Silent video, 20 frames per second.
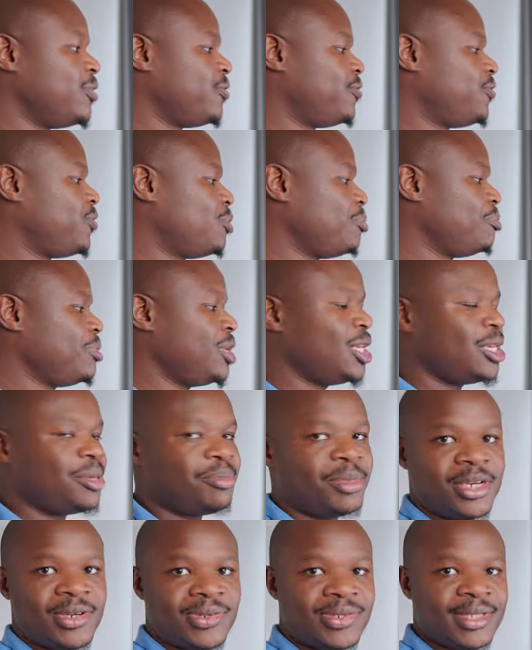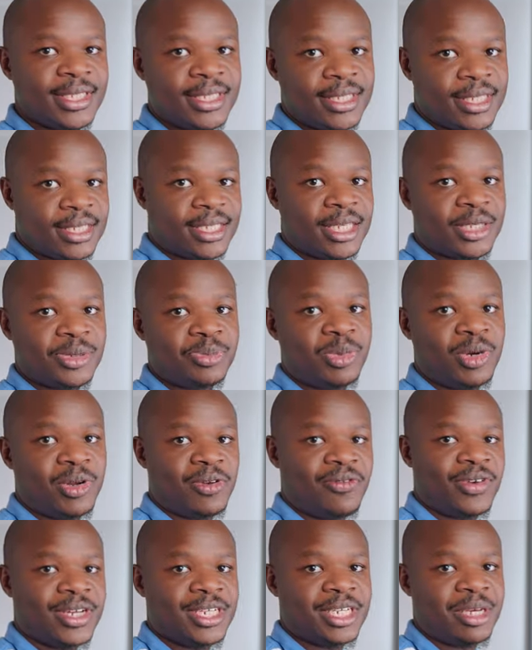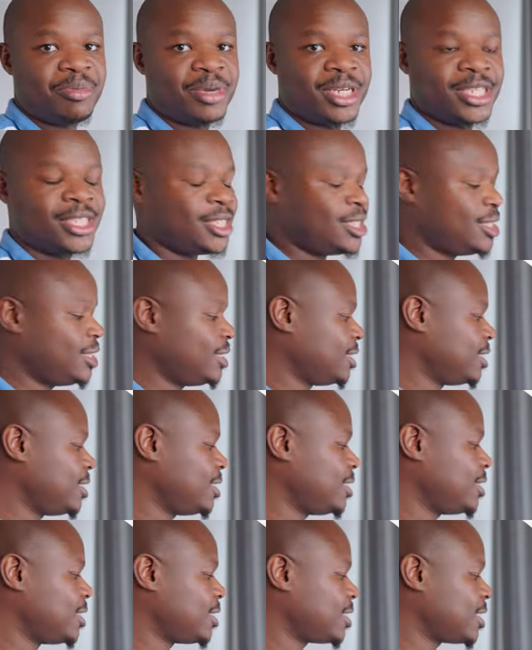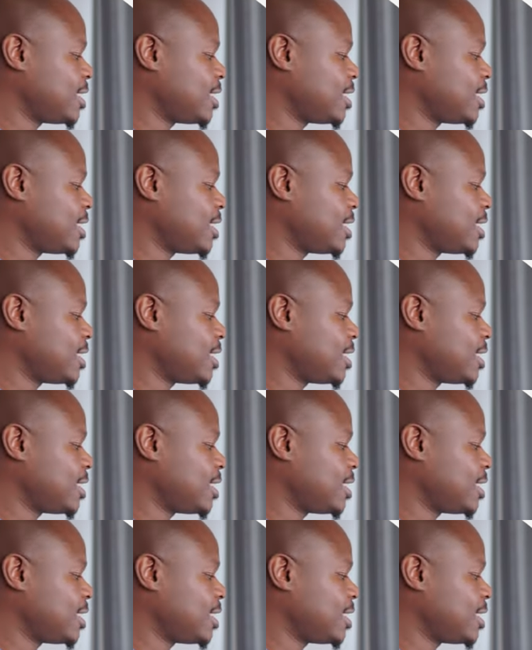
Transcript: For me, because this is a small factor machine, the